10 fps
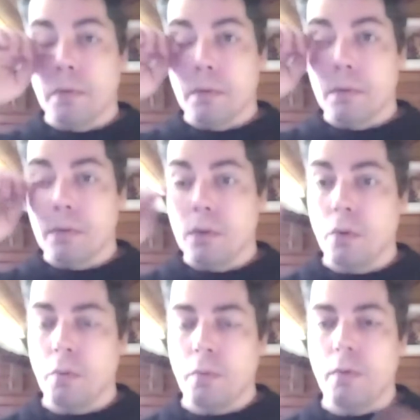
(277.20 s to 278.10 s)

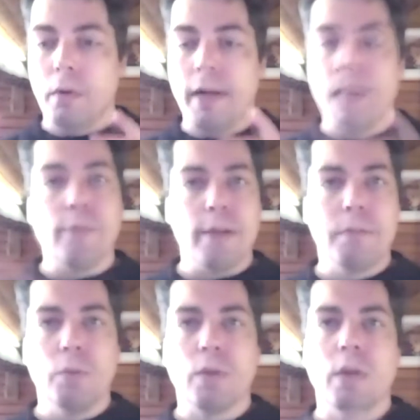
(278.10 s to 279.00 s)
So, and
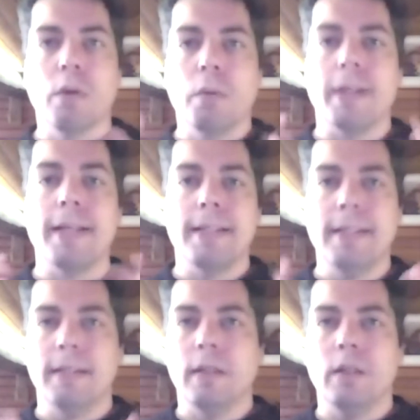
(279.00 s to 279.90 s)
Facebook. What I
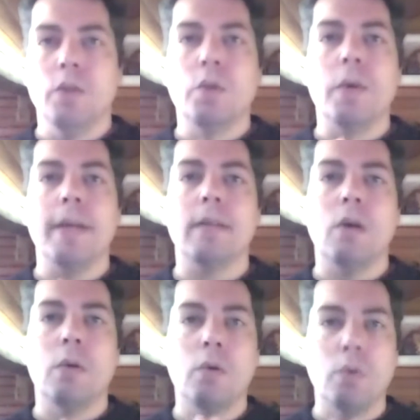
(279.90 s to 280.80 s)
did, you create
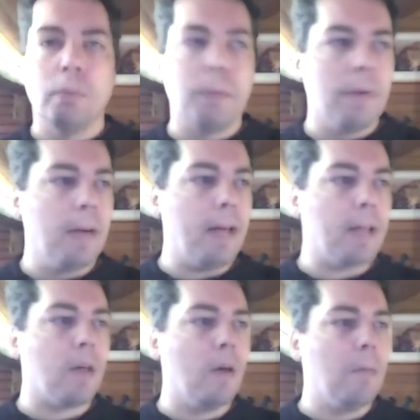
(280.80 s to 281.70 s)
a group like
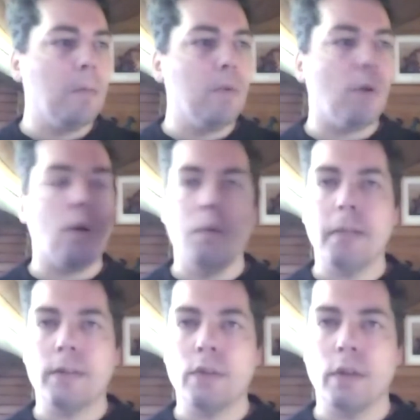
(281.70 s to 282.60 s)
uh, Builderall
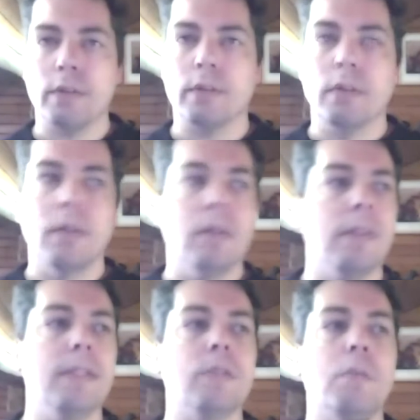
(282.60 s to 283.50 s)
Masters.
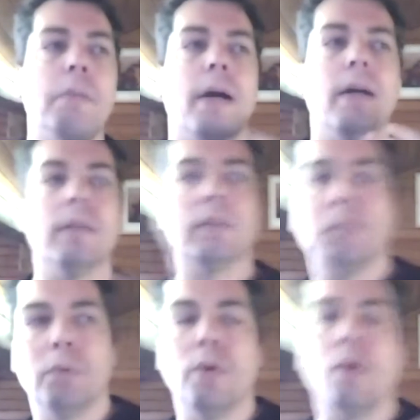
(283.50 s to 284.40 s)
It's about
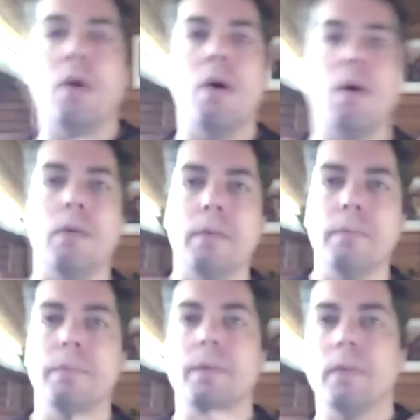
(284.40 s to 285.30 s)
Builderall,
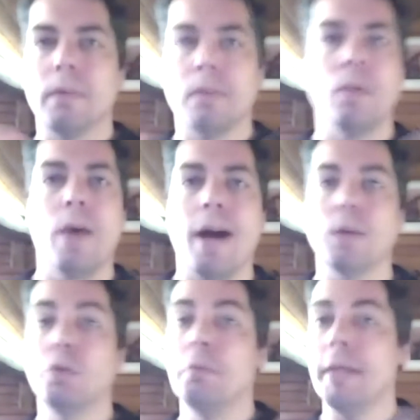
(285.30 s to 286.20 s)
you know, how
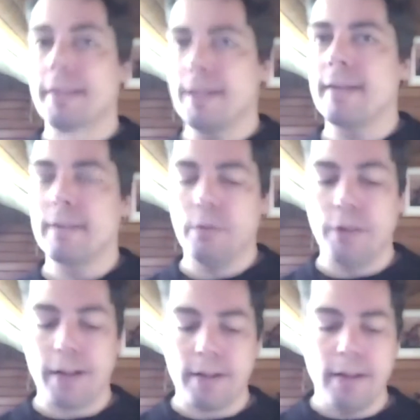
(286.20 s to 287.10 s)
to make sales. In
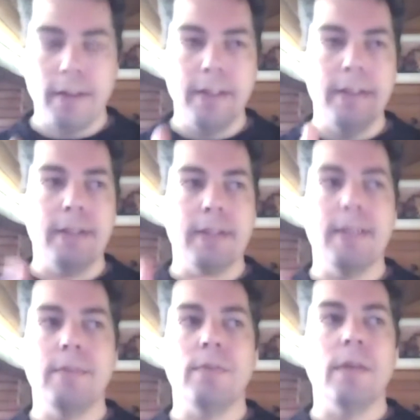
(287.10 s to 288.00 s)
fact, it, it
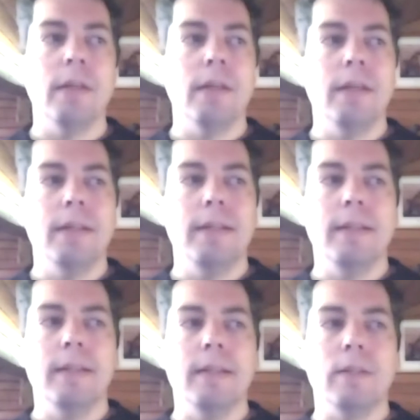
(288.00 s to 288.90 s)
gives
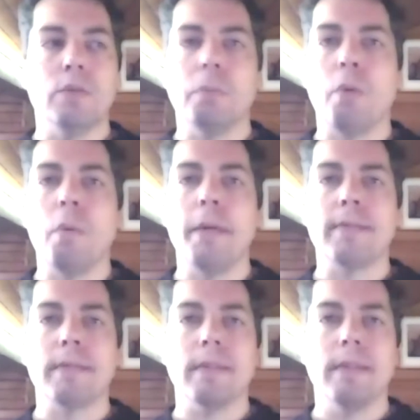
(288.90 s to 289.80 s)
the
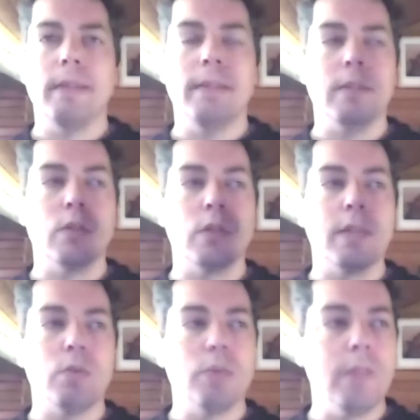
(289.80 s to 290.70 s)
promise is
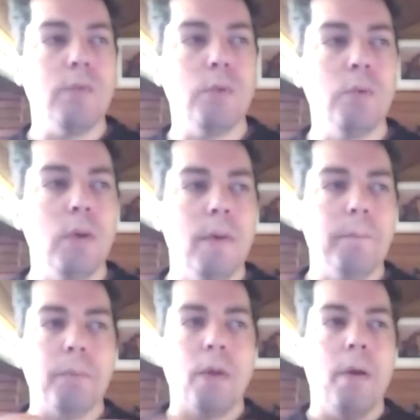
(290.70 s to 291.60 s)
to give you
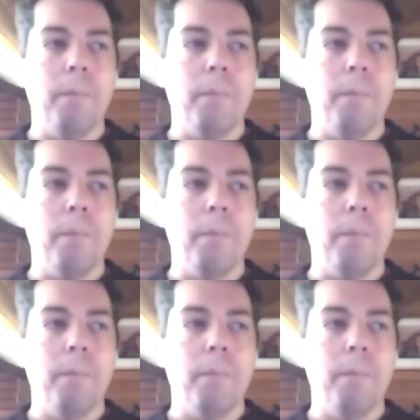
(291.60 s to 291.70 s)
uh,